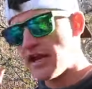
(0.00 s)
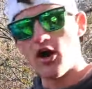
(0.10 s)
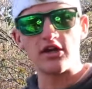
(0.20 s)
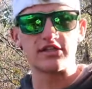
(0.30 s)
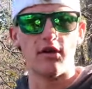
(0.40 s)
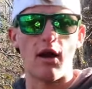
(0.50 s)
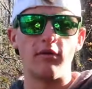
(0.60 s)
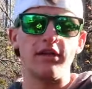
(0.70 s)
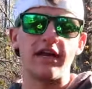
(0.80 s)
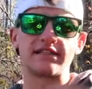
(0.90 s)
And also, I
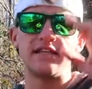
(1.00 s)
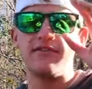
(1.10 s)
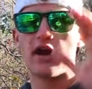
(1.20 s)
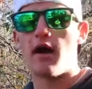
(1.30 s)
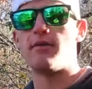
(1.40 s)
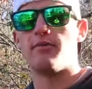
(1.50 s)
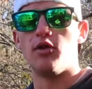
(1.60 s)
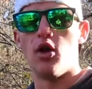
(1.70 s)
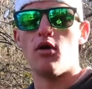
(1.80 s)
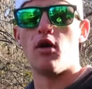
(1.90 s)
want you guys to leave a comment
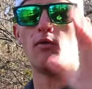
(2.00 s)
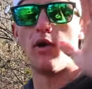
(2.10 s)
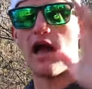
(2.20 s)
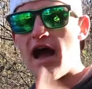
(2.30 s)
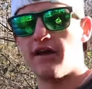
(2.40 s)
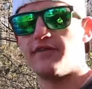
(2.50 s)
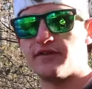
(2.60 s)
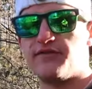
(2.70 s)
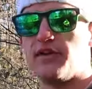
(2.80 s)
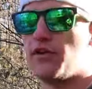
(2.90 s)
below on what how to
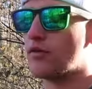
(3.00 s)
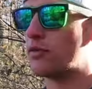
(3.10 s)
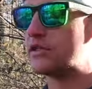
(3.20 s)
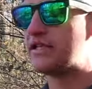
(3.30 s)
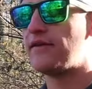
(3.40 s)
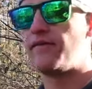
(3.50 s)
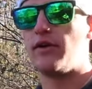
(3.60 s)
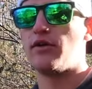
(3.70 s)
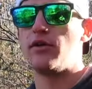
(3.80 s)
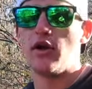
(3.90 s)
fish video or what tip
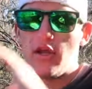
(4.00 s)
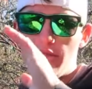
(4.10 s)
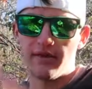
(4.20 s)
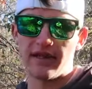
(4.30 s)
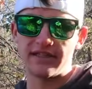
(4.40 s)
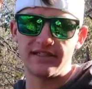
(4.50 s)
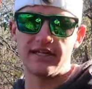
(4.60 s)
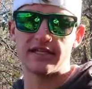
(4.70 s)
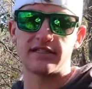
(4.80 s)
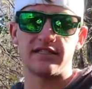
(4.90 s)
video you'd like to see
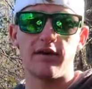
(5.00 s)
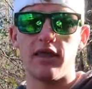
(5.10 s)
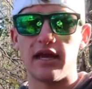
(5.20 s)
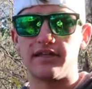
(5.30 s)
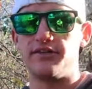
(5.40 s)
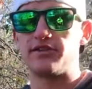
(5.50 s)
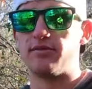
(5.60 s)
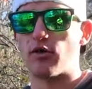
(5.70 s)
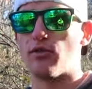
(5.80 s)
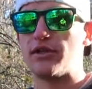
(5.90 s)
next, because I would like to do
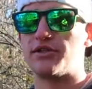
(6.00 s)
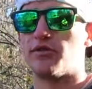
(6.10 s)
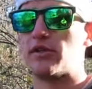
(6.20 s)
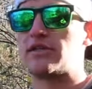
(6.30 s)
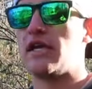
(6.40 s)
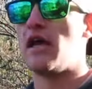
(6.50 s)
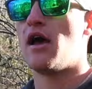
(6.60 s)
some more winter ones.